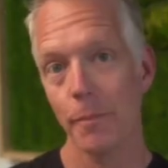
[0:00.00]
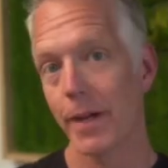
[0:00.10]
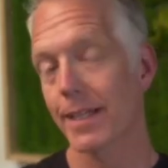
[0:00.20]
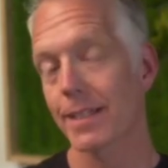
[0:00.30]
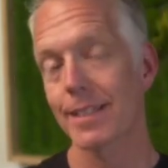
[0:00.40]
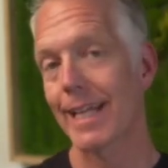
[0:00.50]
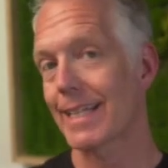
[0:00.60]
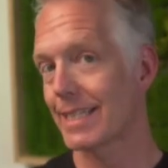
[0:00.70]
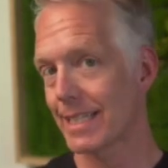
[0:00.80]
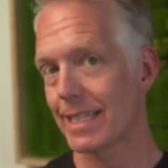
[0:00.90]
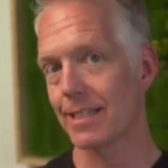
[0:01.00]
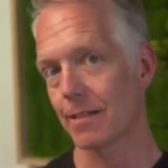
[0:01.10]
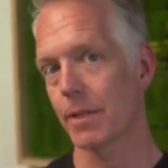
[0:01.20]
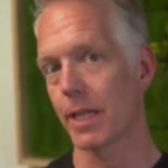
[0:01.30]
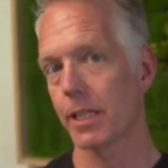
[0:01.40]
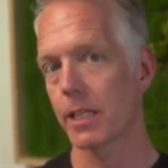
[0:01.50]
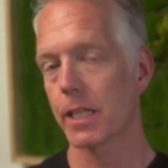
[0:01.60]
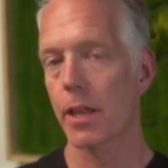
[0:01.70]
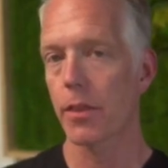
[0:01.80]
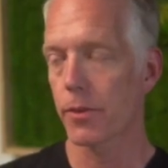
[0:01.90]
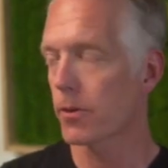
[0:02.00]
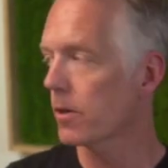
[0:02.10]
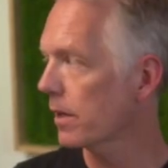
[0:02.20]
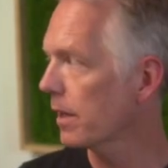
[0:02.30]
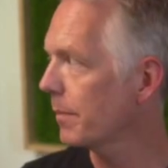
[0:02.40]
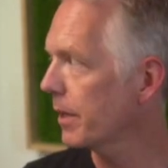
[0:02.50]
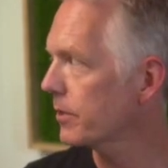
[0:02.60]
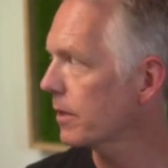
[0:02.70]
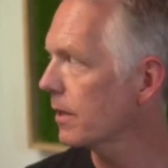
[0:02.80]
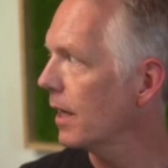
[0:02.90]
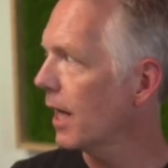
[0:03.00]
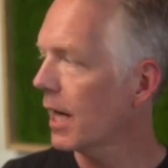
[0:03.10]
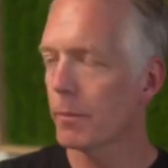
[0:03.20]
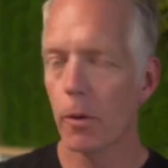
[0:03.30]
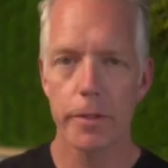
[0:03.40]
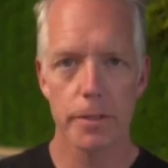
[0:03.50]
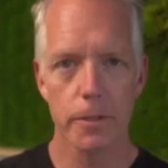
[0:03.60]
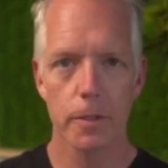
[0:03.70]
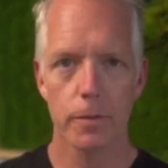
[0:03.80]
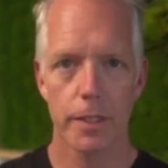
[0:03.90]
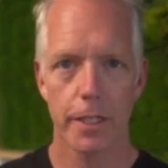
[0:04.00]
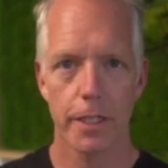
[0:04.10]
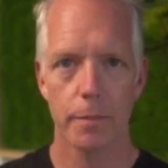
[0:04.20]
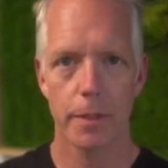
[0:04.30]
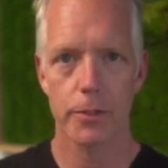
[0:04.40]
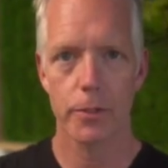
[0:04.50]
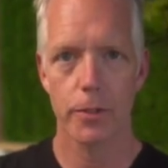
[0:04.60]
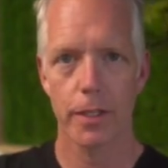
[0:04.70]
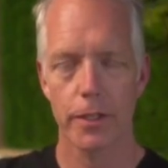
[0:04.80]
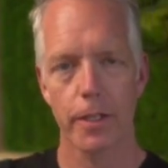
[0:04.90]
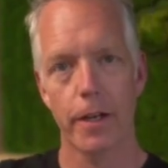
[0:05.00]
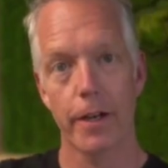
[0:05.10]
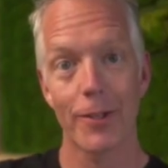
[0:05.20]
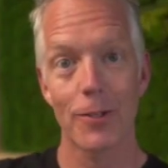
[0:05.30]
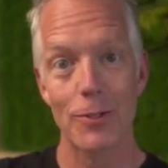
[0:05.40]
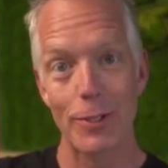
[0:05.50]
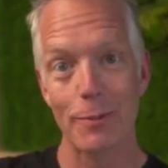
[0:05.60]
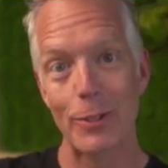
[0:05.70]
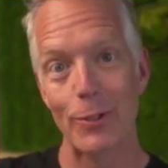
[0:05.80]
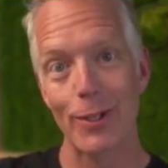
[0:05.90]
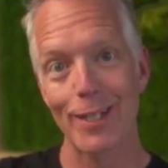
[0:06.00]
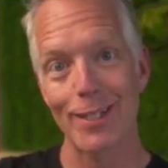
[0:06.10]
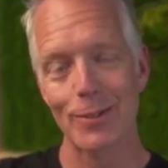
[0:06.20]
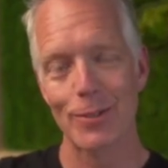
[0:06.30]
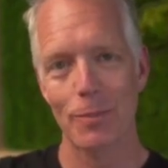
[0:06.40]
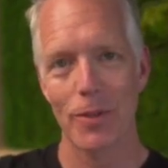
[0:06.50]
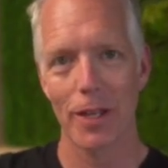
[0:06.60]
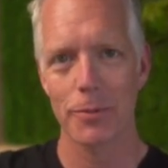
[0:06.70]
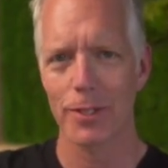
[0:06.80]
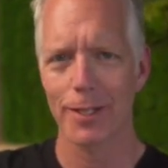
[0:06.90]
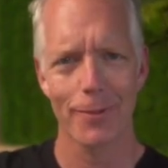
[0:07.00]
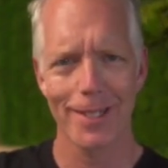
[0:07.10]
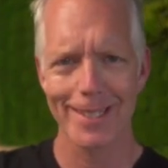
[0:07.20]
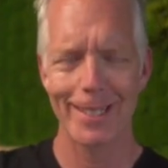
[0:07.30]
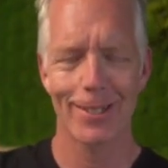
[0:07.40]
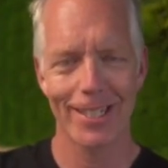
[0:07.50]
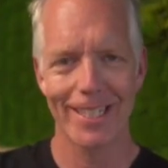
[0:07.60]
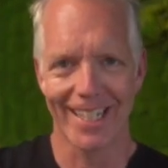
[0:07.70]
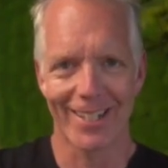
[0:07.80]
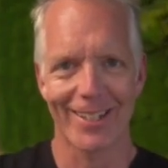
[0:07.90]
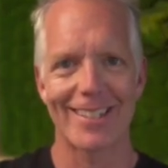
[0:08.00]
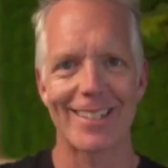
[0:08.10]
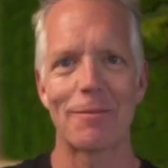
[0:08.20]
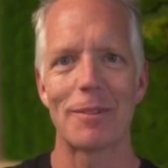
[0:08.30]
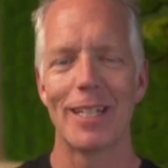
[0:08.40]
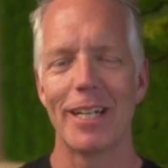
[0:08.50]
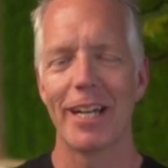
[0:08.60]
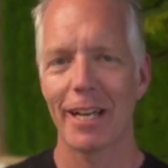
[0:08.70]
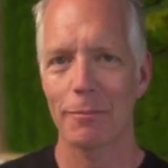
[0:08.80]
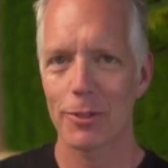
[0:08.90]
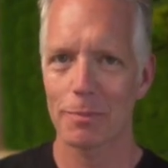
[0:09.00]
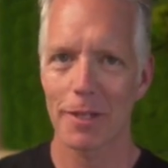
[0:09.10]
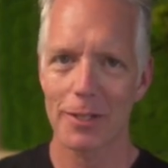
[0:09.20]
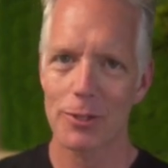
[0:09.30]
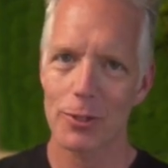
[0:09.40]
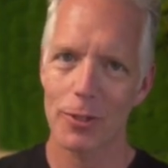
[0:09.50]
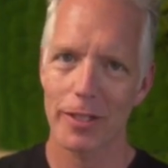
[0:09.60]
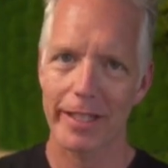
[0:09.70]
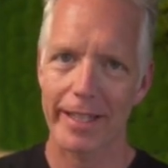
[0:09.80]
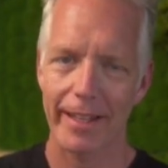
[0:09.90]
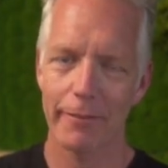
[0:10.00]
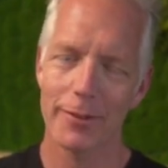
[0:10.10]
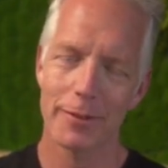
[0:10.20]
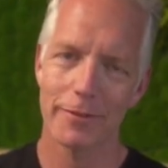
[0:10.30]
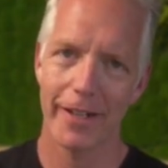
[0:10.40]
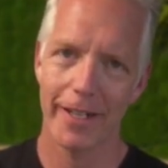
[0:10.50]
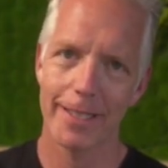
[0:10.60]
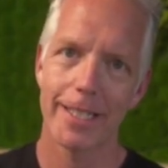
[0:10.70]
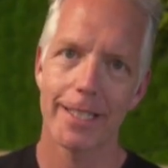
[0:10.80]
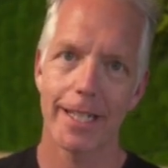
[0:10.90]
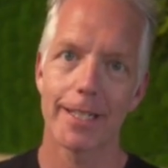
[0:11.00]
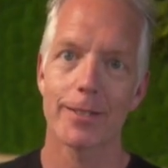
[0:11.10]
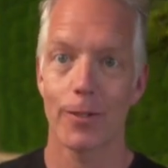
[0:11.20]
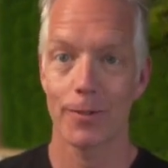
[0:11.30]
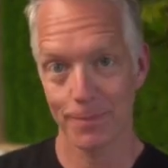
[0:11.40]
Back to that D. I'm landing on that third, on that major. I'm always looking over here to make sure that the audio is still recording. So sometimes you're like, what is he looking at all the time? And I'm just making sure that the levels are fine and that it's